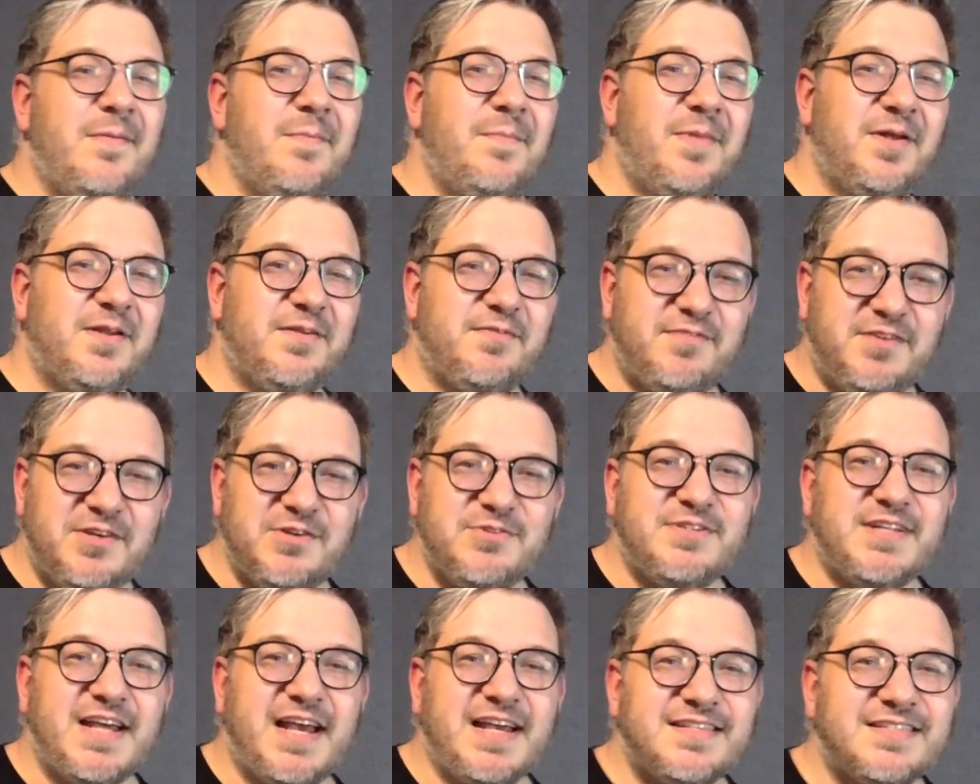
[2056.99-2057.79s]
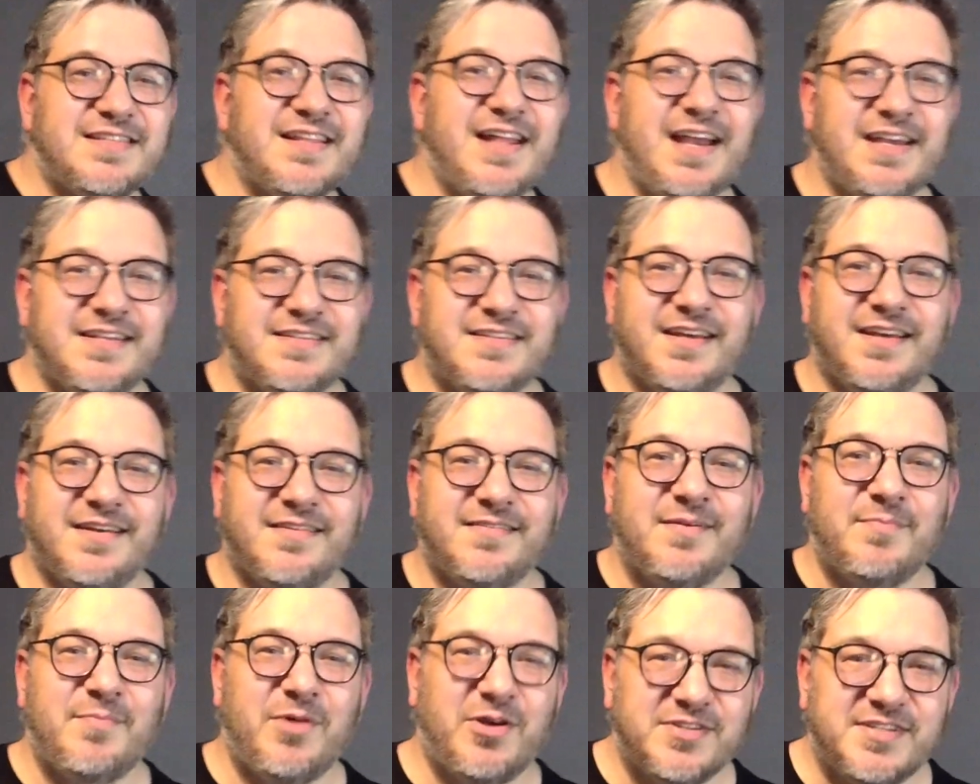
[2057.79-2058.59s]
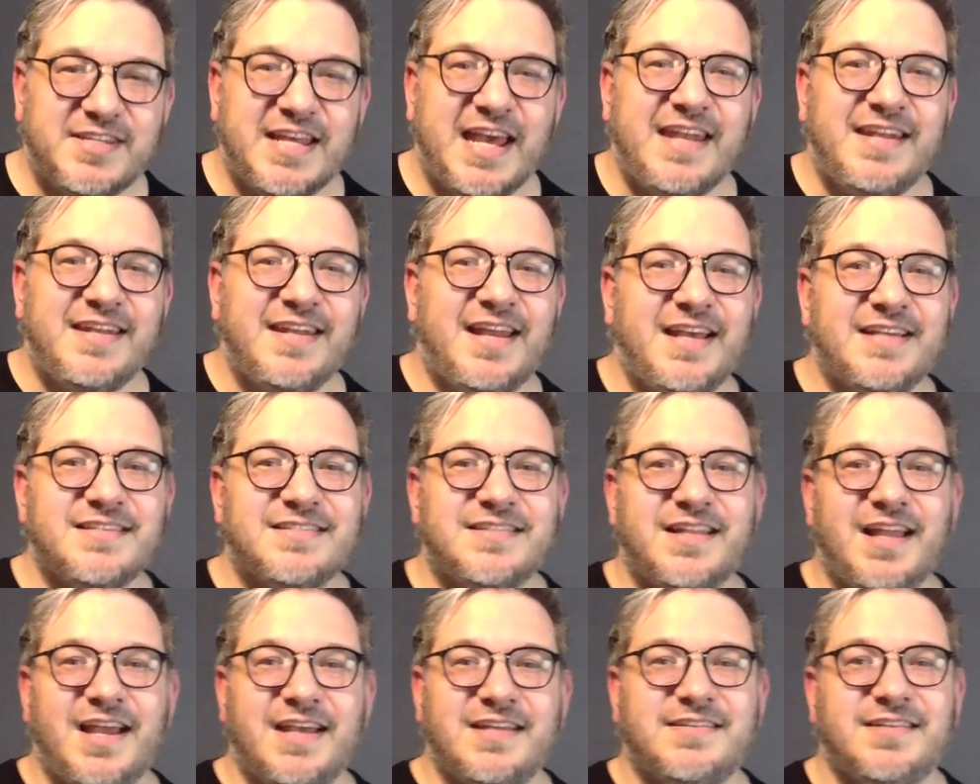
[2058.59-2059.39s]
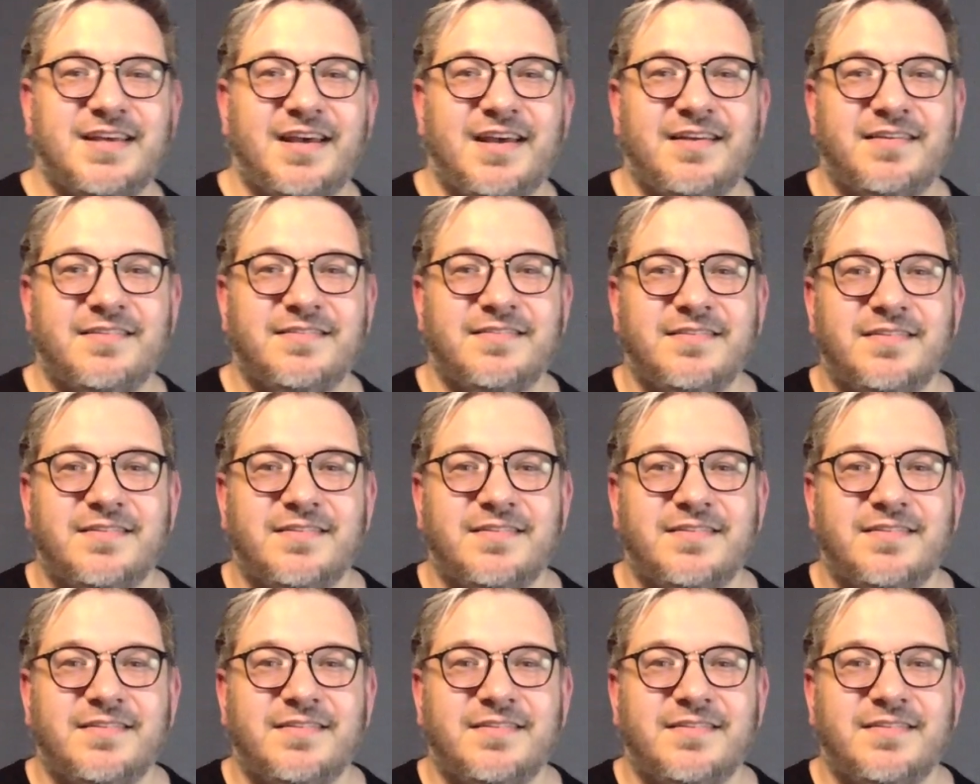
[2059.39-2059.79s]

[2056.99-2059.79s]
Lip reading: But a few days later, about 10 days later,